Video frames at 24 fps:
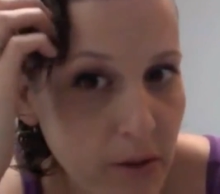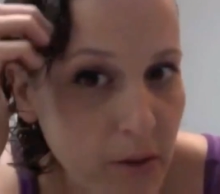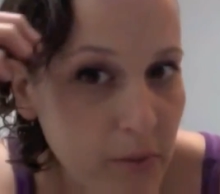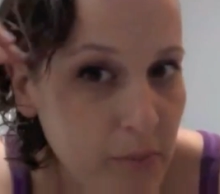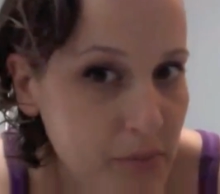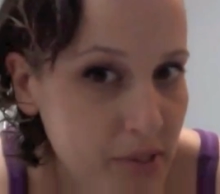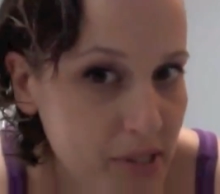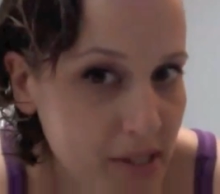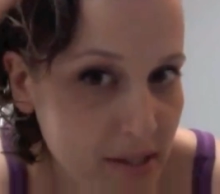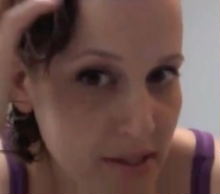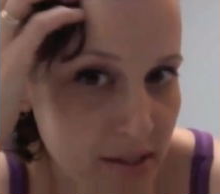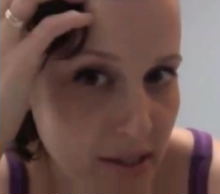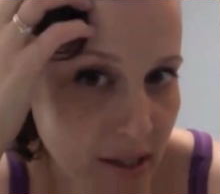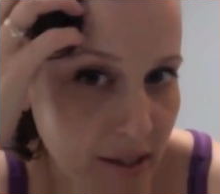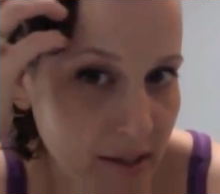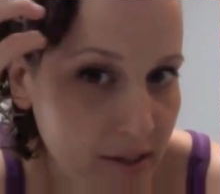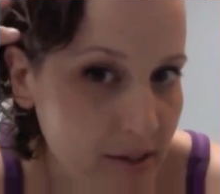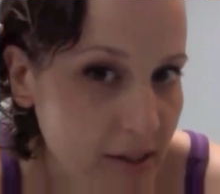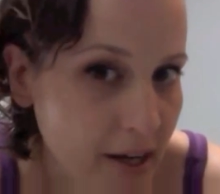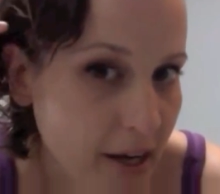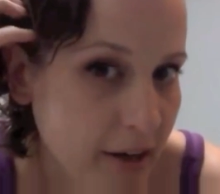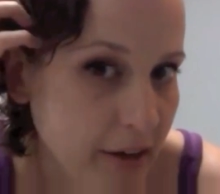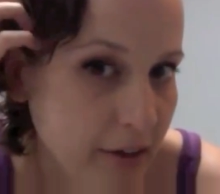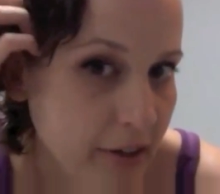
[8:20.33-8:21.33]
Oops, it's not
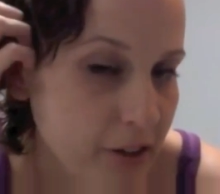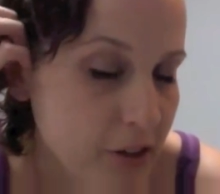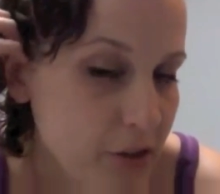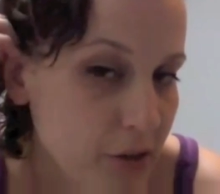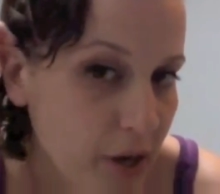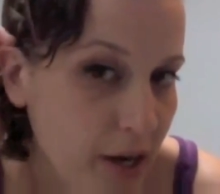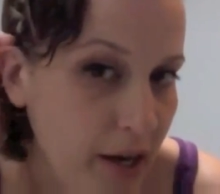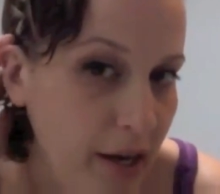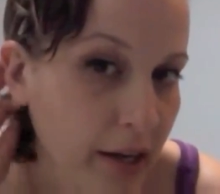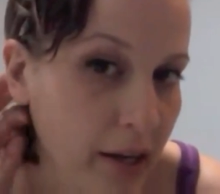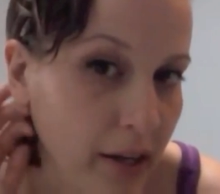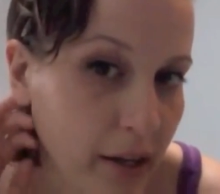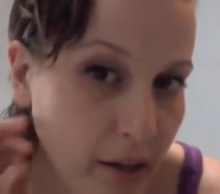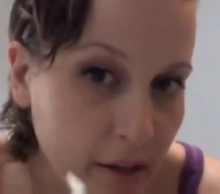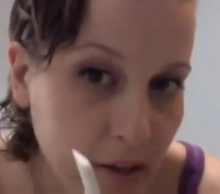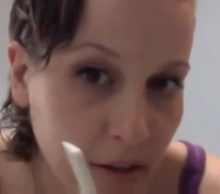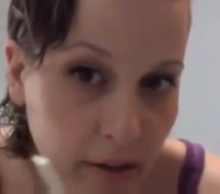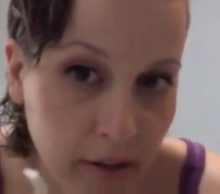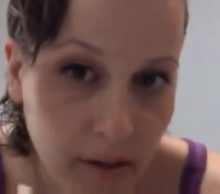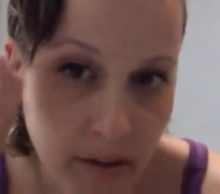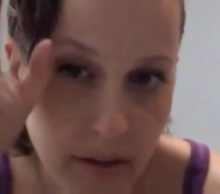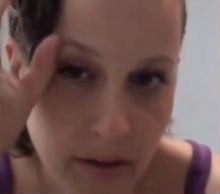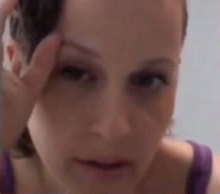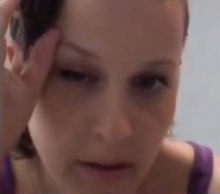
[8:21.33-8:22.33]
entirely dry.
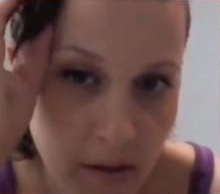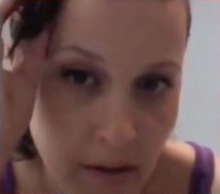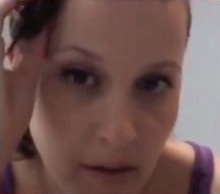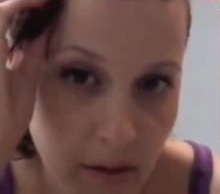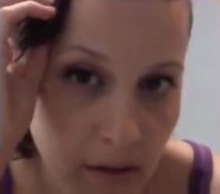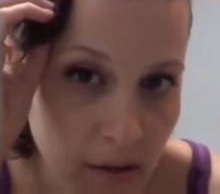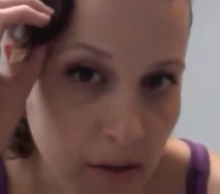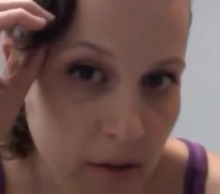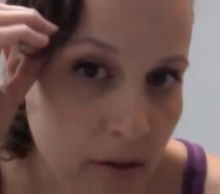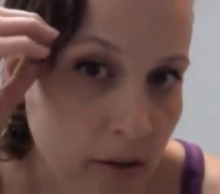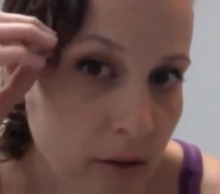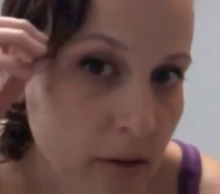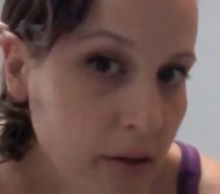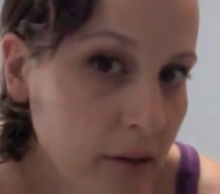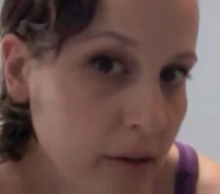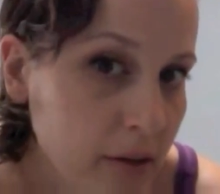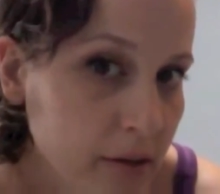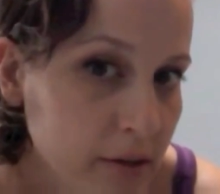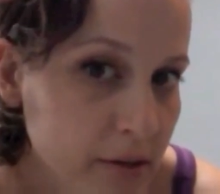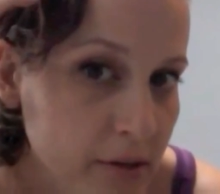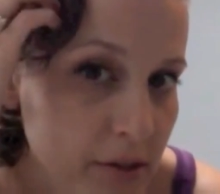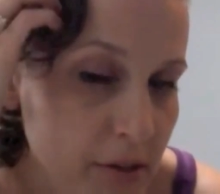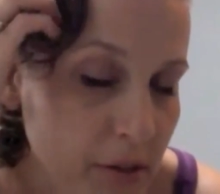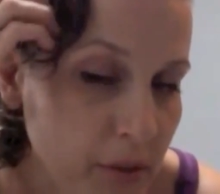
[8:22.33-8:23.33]

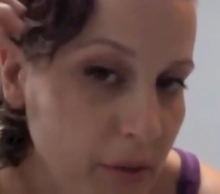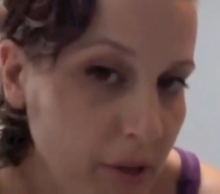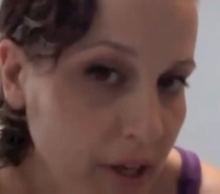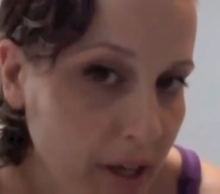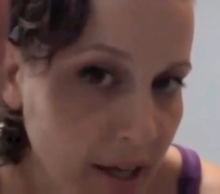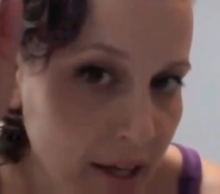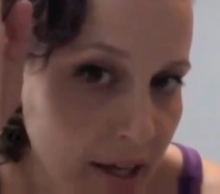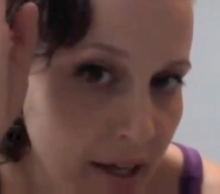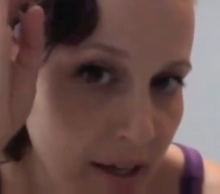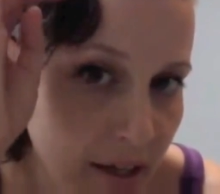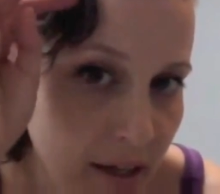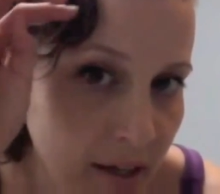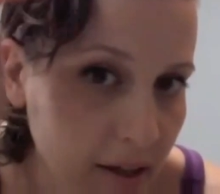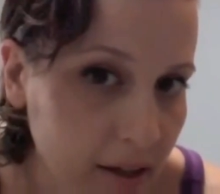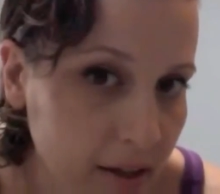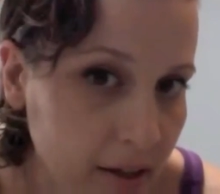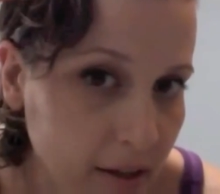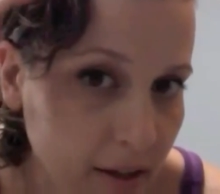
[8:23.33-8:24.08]
It's okay.